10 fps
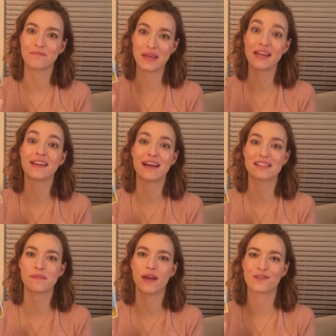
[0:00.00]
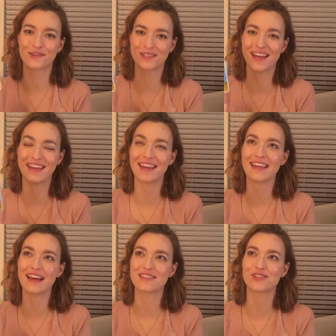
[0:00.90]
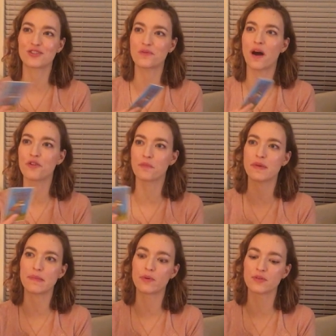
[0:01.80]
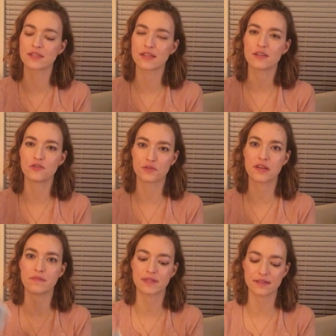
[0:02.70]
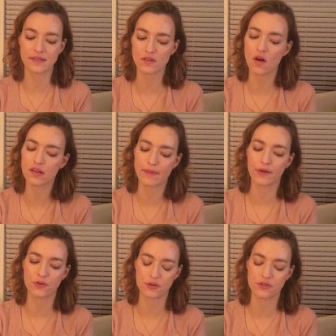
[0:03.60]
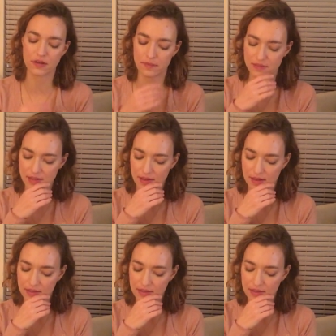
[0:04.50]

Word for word: being a yes man or saying yes to other people's dreams. This is all about your dreams.